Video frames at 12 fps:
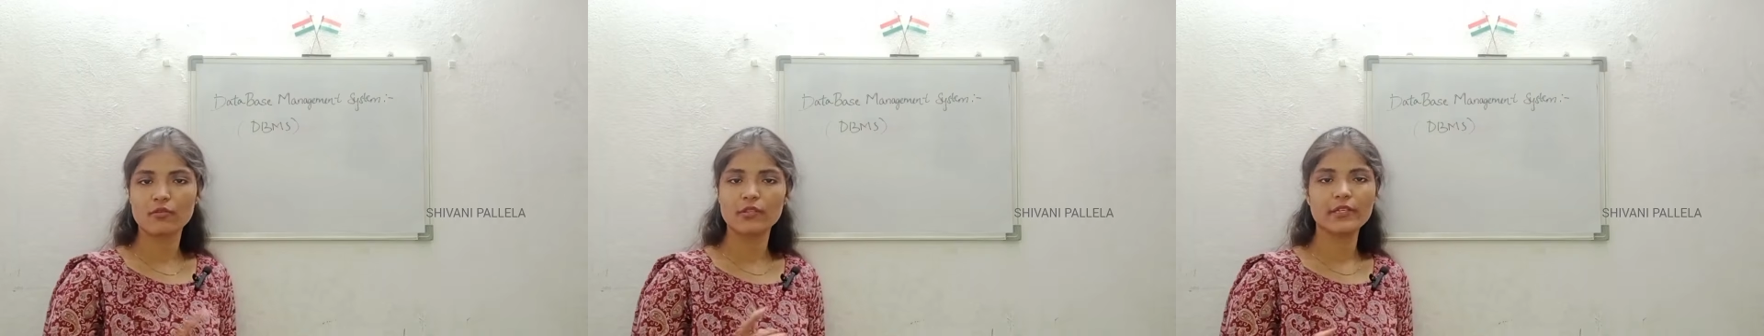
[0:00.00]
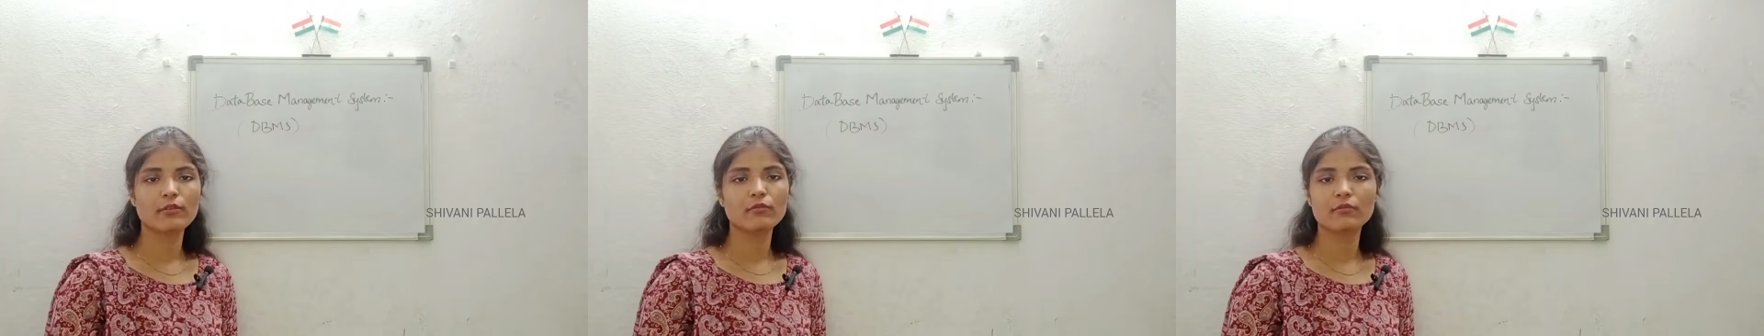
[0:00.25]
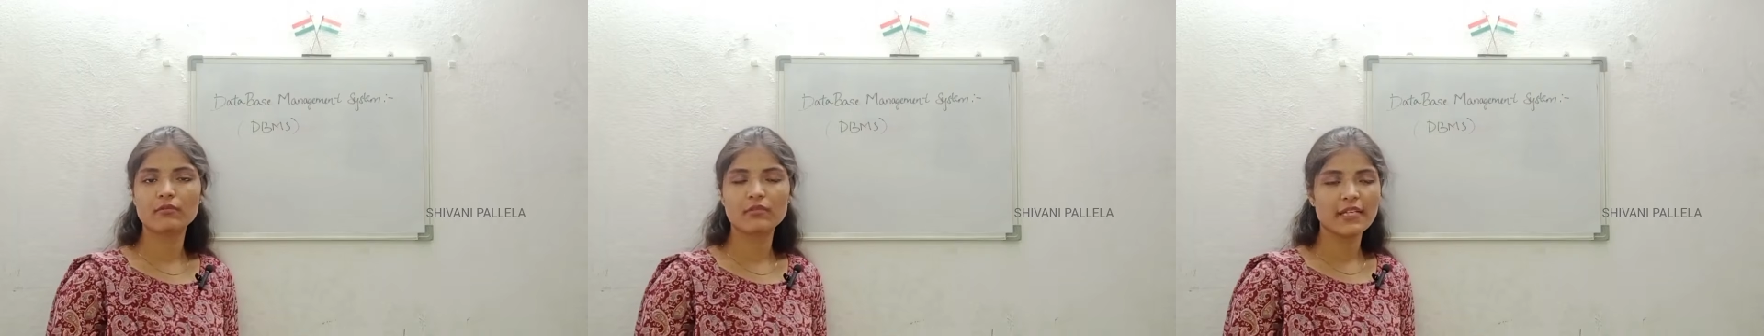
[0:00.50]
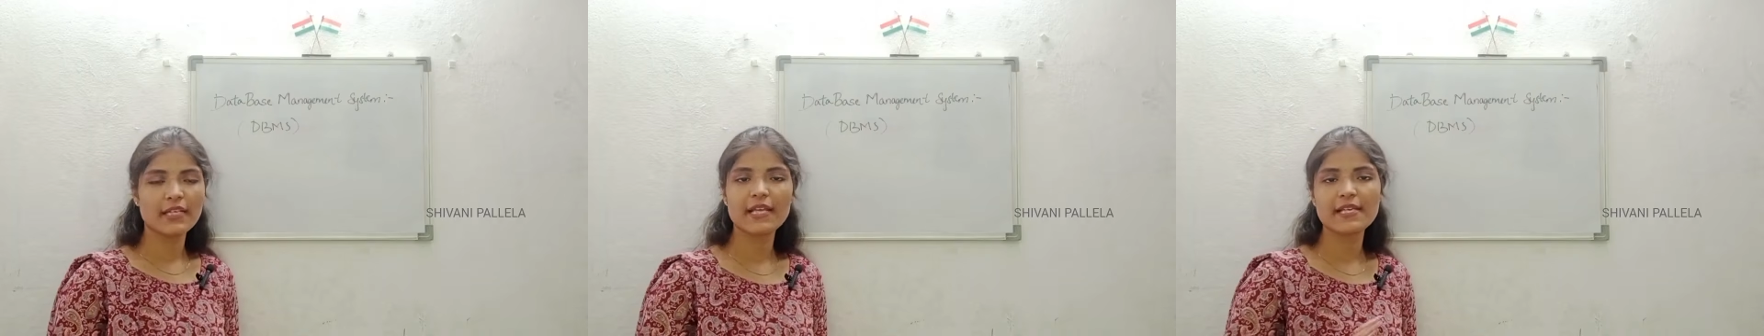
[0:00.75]
Only 2 to
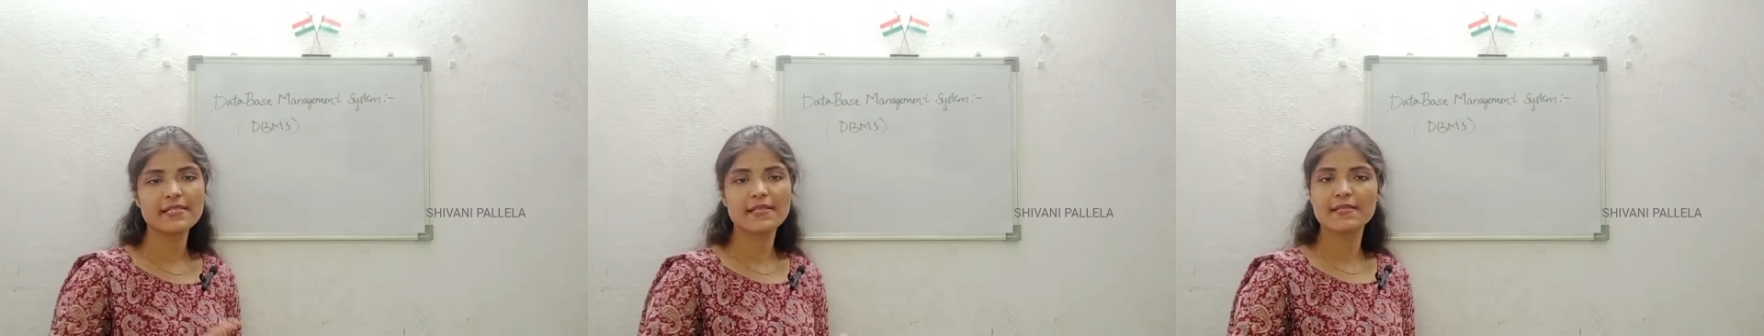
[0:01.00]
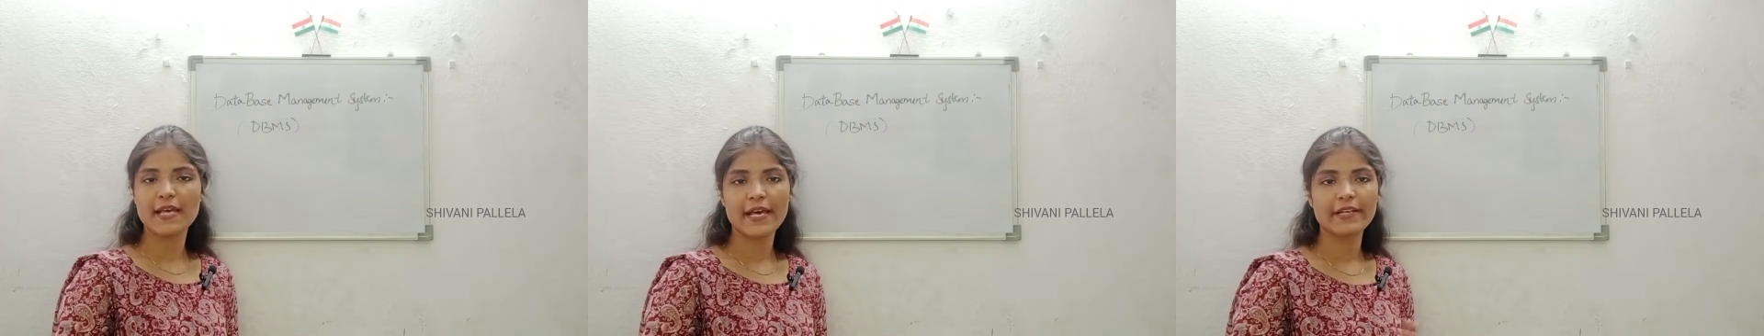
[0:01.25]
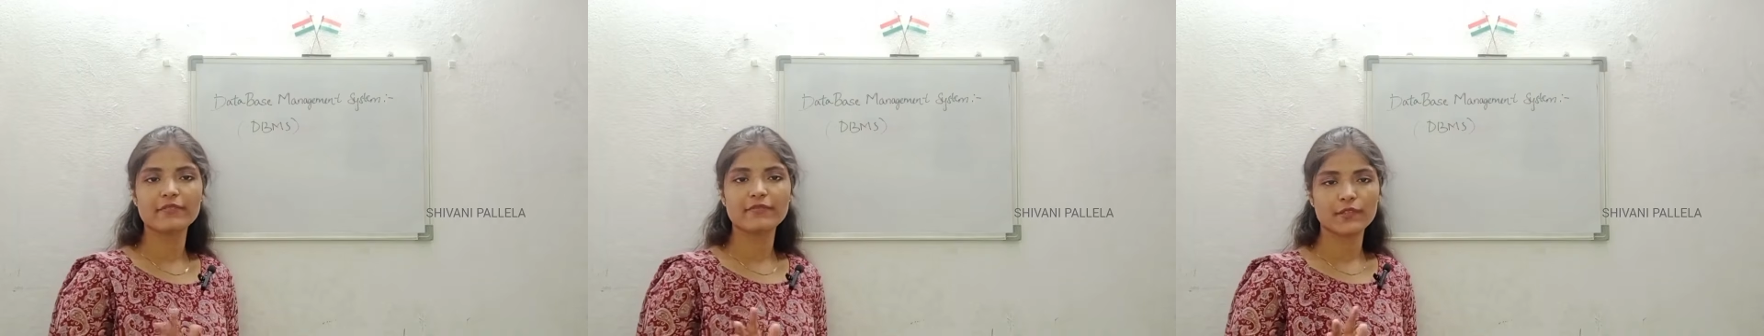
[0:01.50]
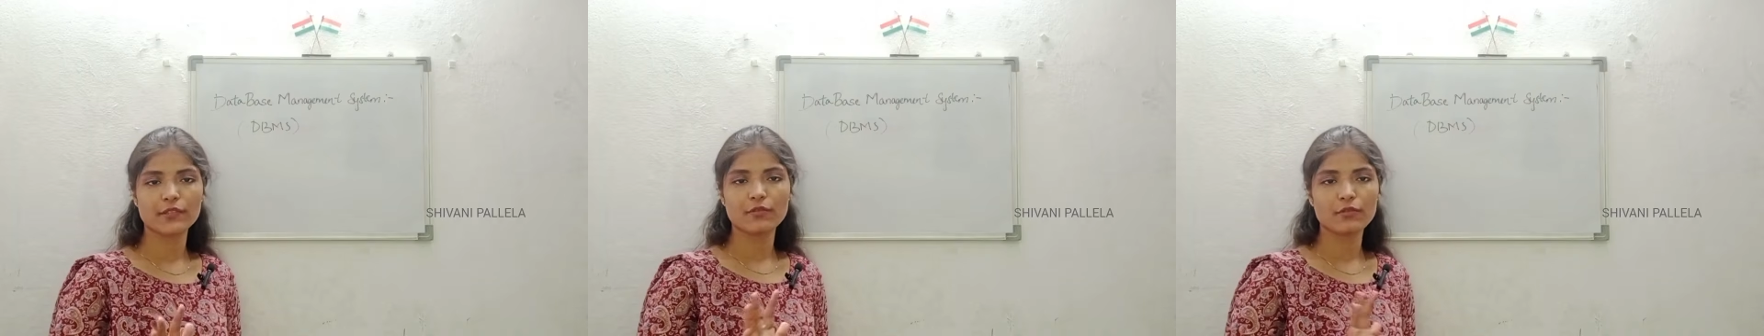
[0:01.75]
3 lines is enough
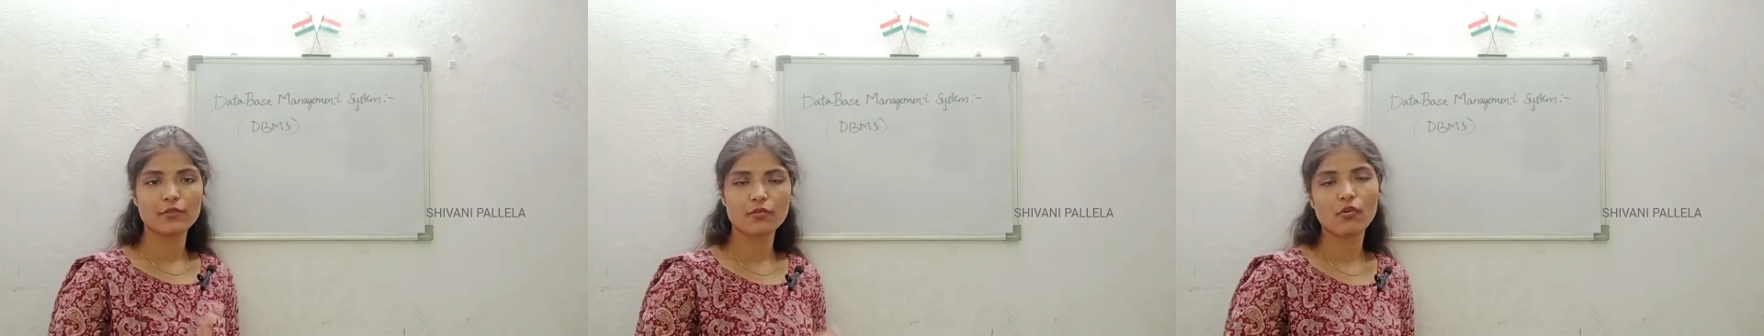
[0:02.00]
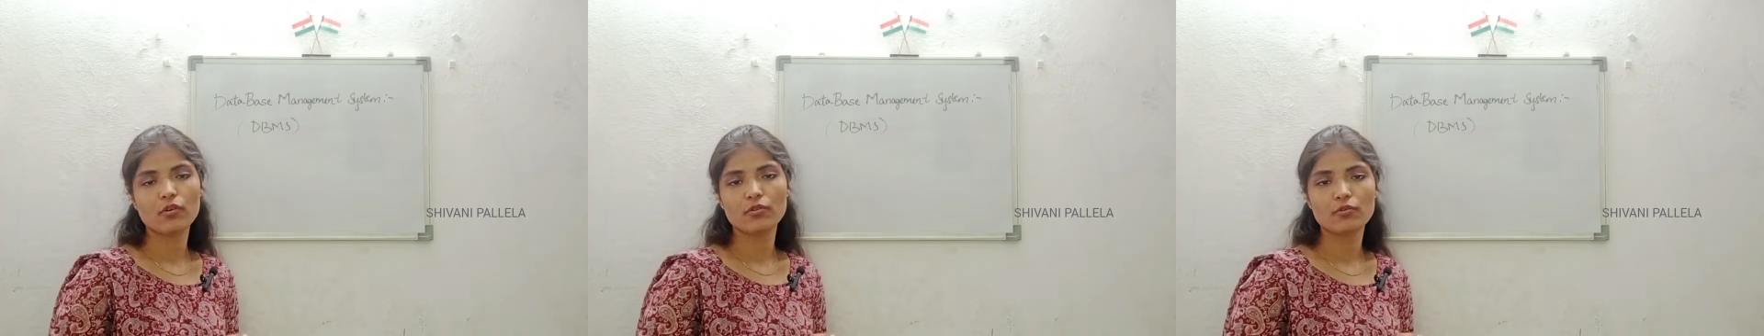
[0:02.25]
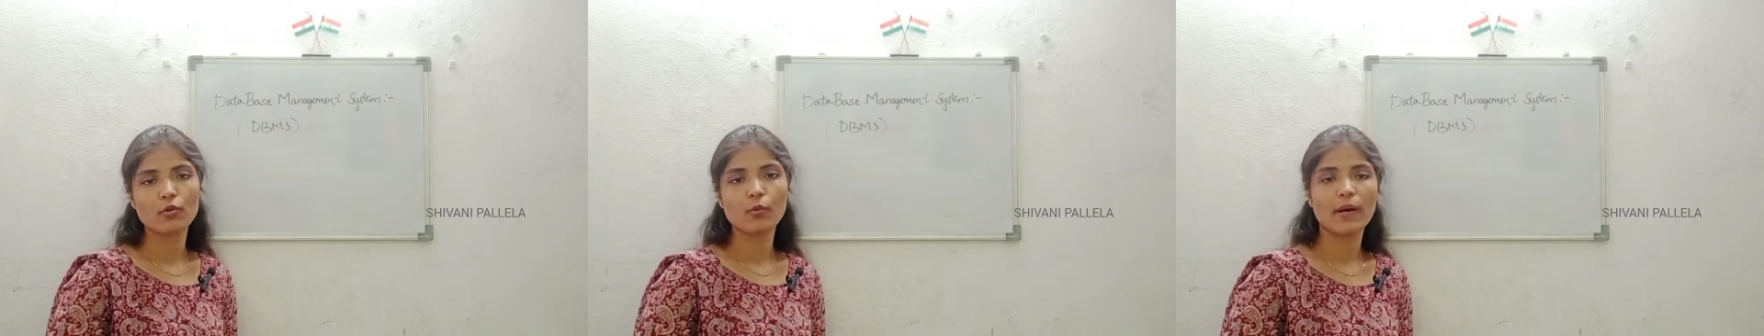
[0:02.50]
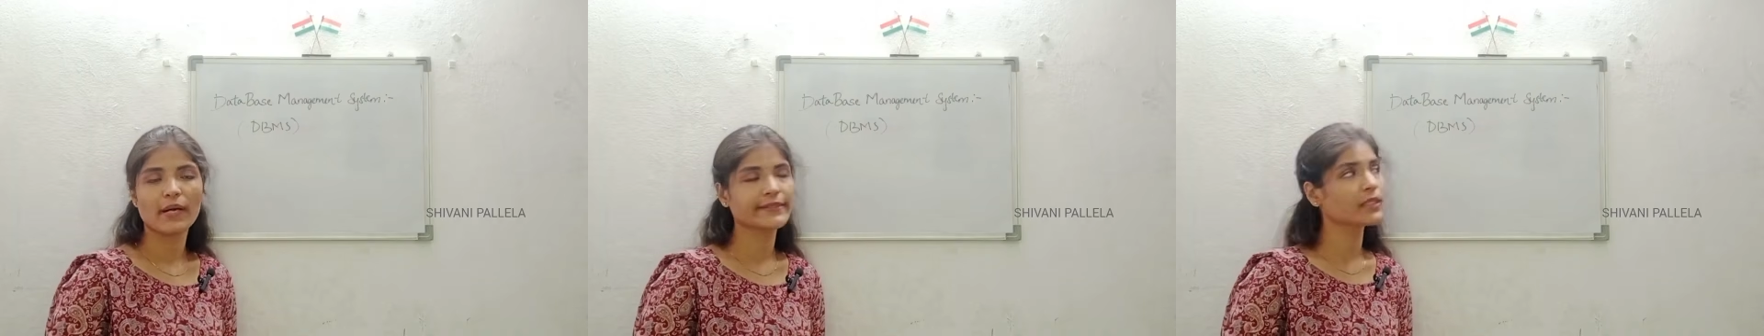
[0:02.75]
for to score
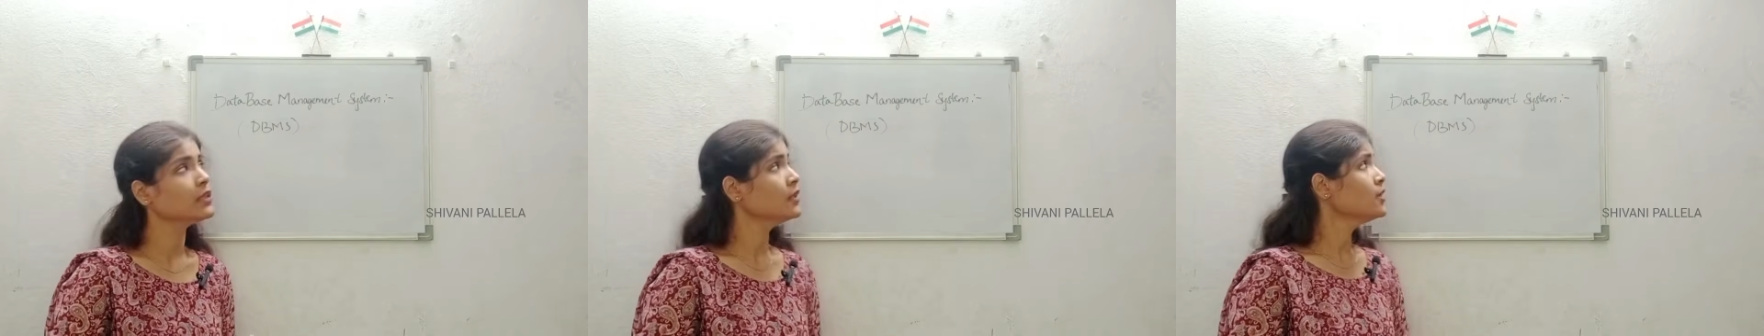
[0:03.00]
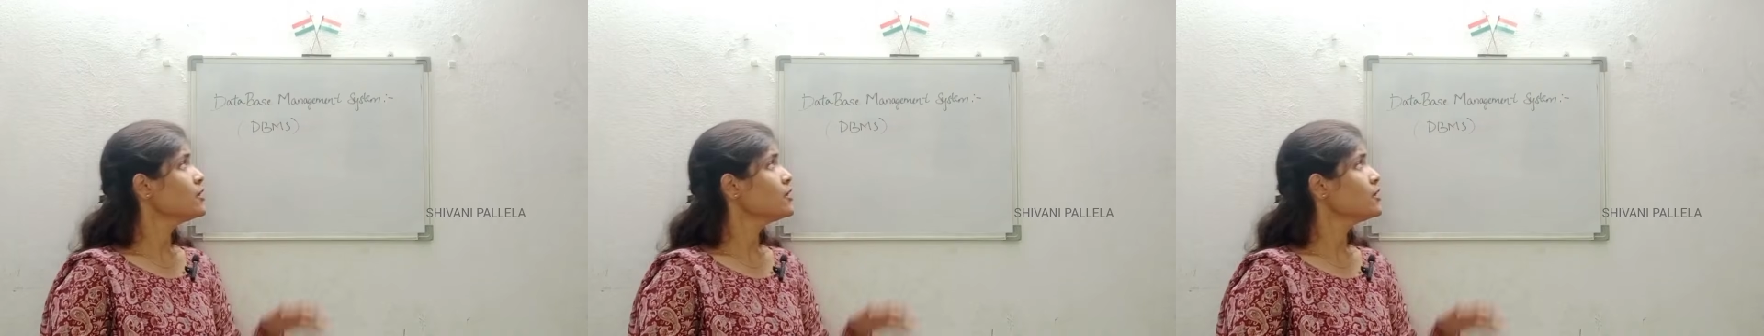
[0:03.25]
2 marks.